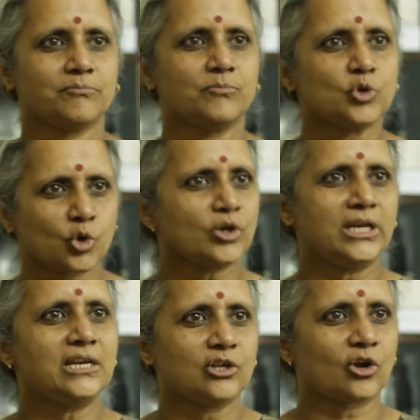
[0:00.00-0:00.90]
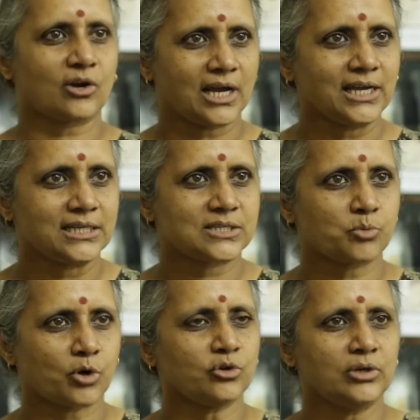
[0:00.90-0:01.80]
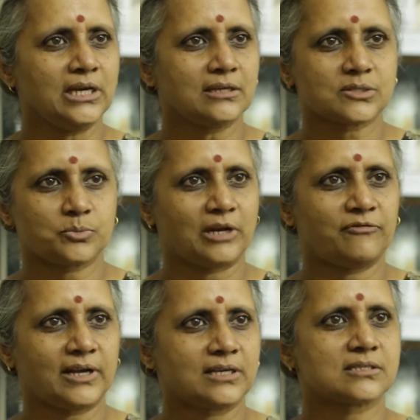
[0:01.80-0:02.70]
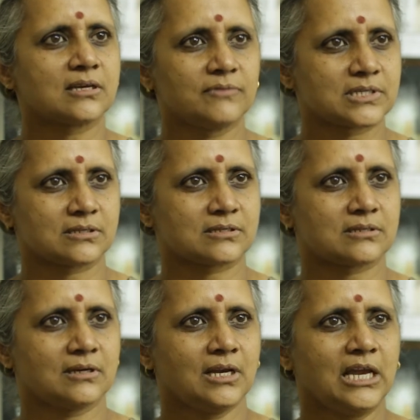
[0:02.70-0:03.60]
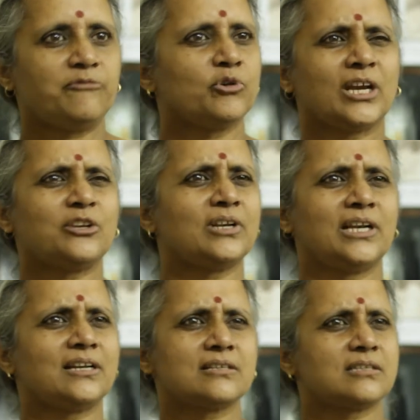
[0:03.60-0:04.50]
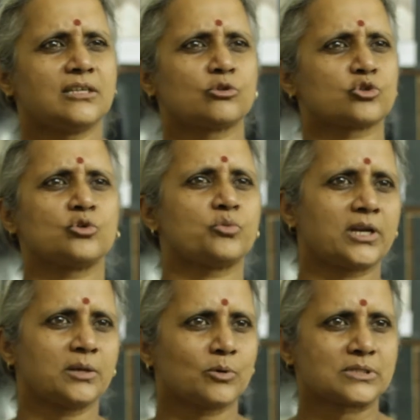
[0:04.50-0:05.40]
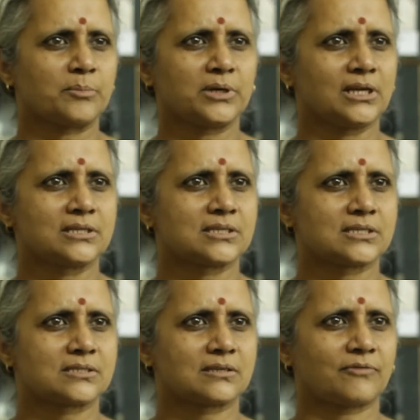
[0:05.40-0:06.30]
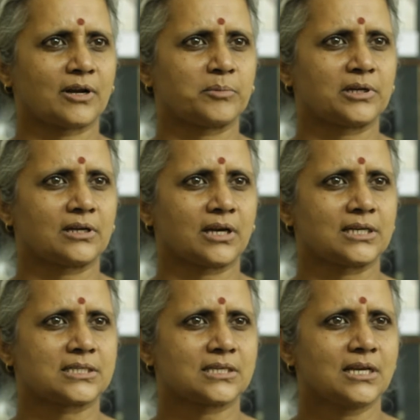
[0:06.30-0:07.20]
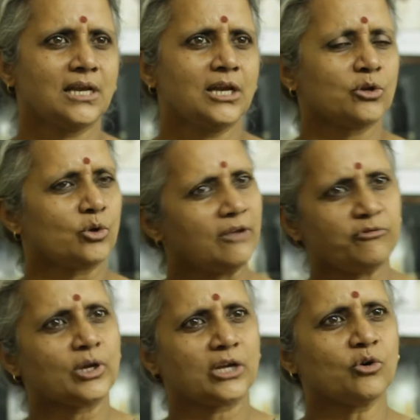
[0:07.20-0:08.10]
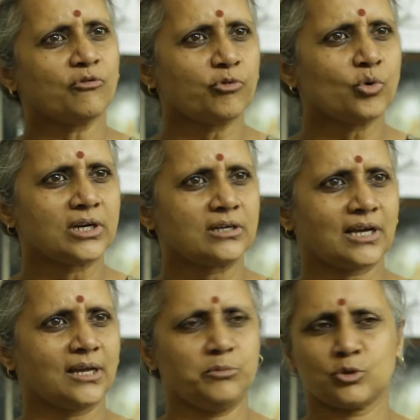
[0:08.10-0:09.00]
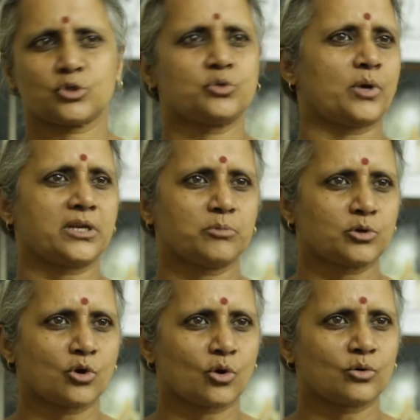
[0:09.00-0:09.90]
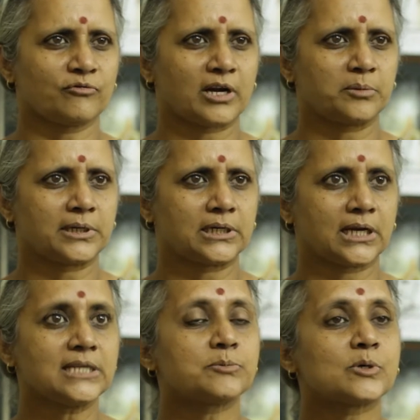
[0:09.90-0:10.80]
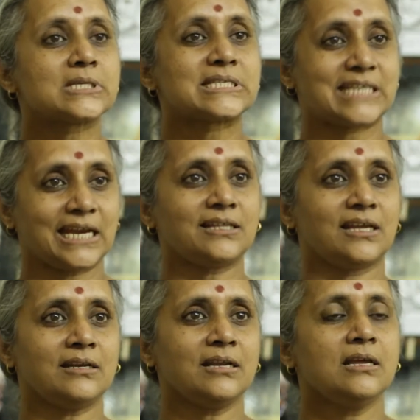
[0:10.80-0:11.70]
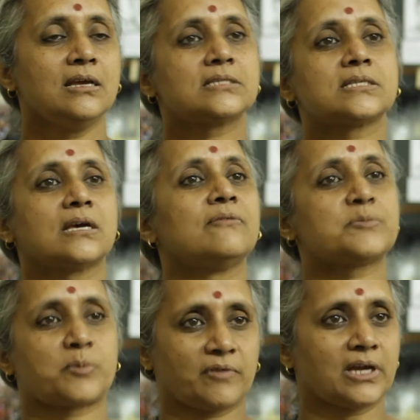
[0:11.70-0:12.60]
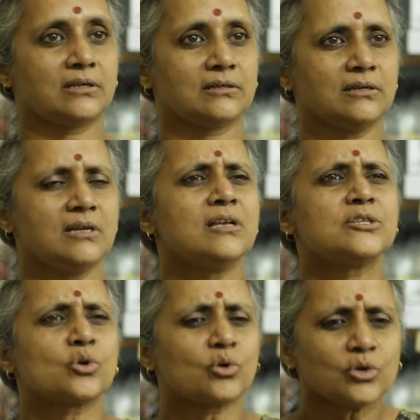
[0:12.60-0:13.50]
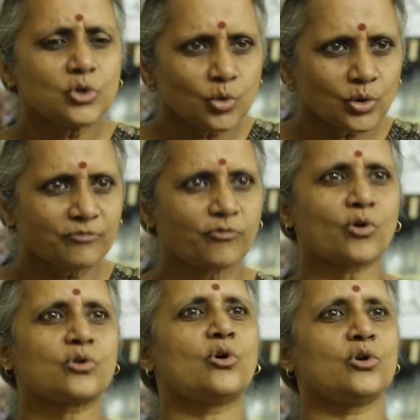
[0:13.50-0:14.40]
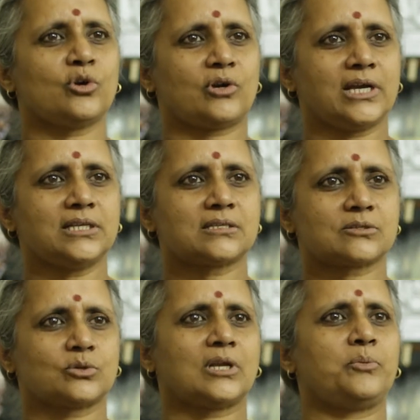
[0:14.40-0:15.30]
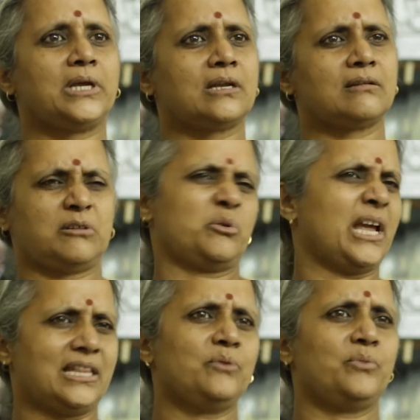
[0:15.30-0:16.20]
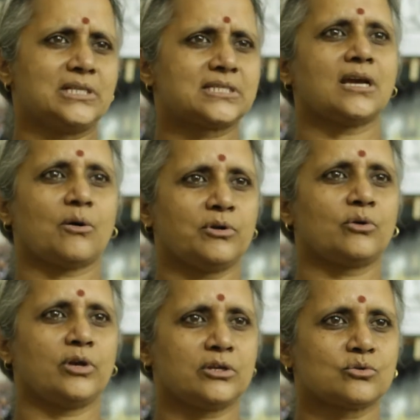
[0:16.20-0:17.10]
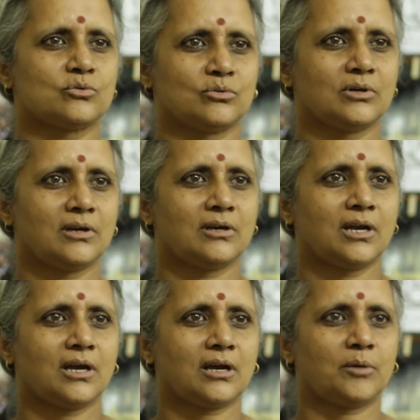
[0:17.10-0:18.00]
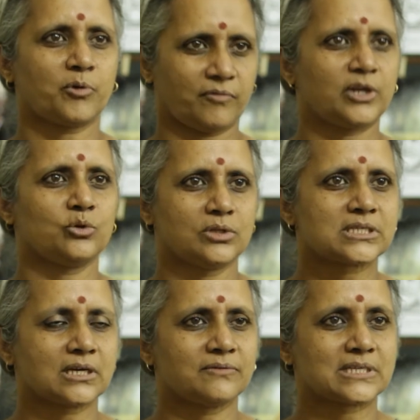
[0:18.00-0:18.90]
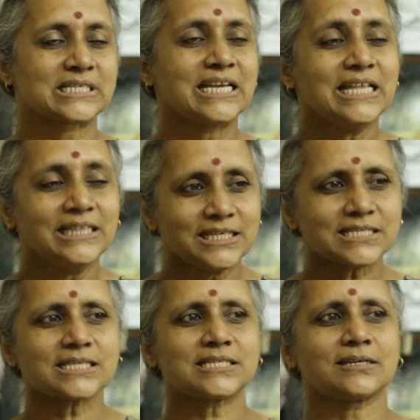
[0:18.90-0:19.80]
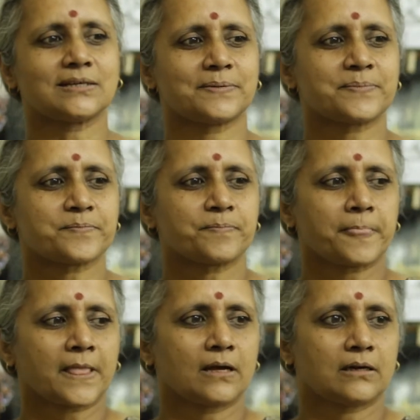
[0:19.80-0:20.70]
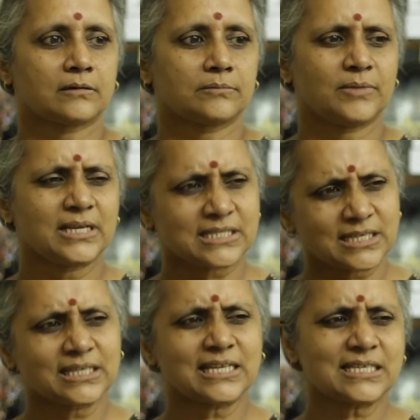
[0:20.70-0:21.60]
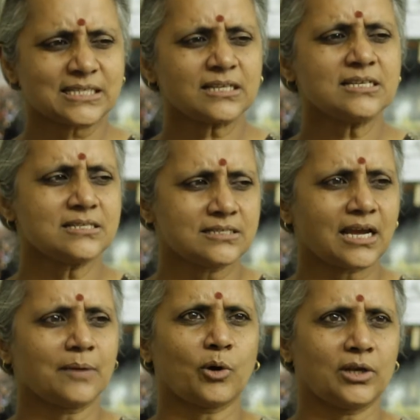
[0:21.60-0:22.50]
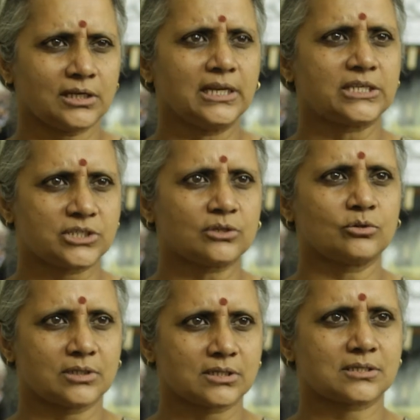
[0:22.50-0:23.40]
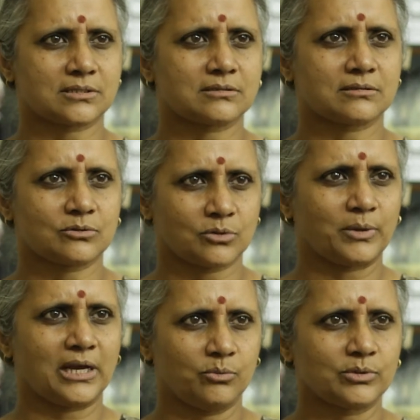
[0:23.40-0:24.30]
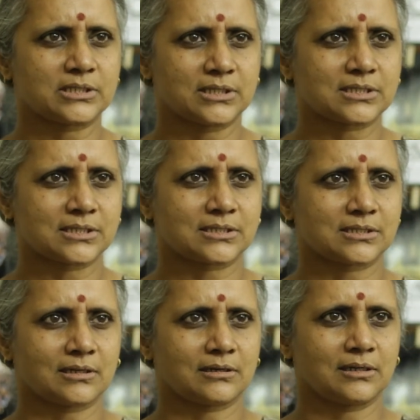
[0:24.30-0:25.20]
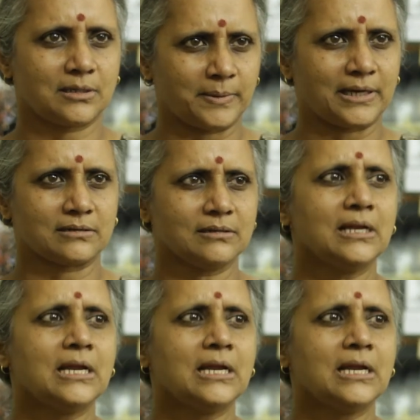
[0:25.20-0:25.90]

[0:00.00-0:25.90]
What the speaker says: you don't need your rights, what you need is welfare and services. If you get your electricity, you shouldn't worry about somebody else's fundamental rights. If you get your food in time, you shouldn't worry about your own fundamental rights, because the state then is a service provider. So you forego your rights so that we can, and then we'll see how we are going to provide you the service. This is there's a certain diabolic nature to this, to the way in which this is debated.